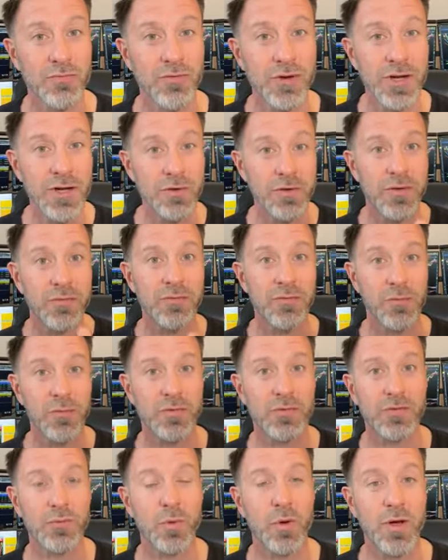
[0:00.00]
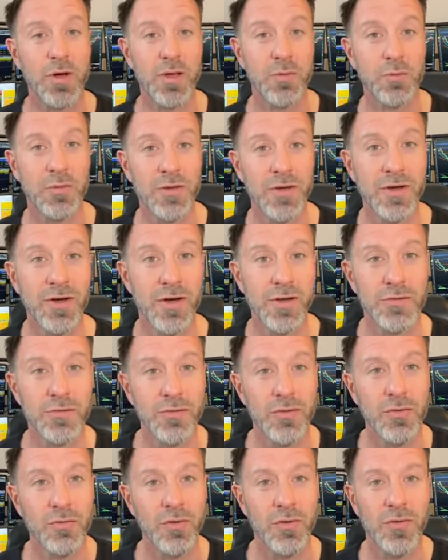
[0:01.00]
really looking forward to working with the guys
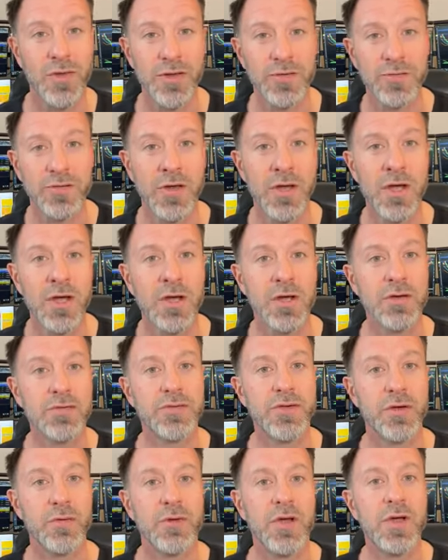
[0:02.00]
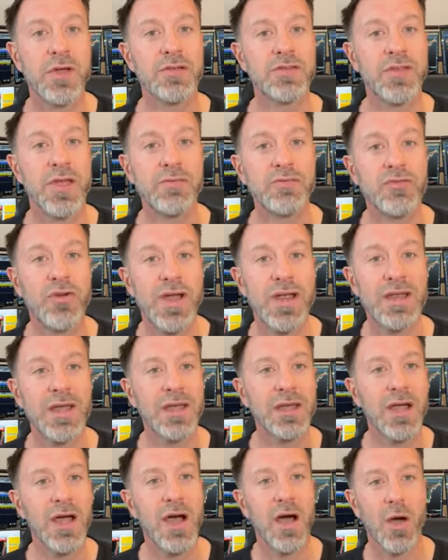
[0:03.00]
that are on this. So safe
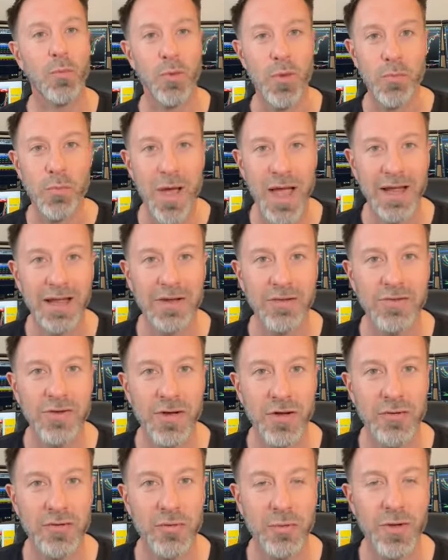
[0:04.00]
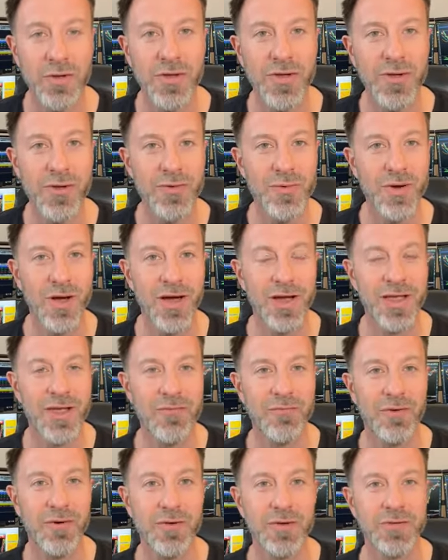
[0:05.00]
trading. I'll be back in touch with you
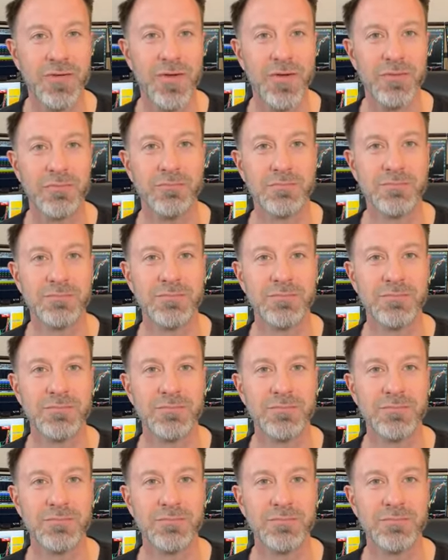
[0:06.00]
again very soon.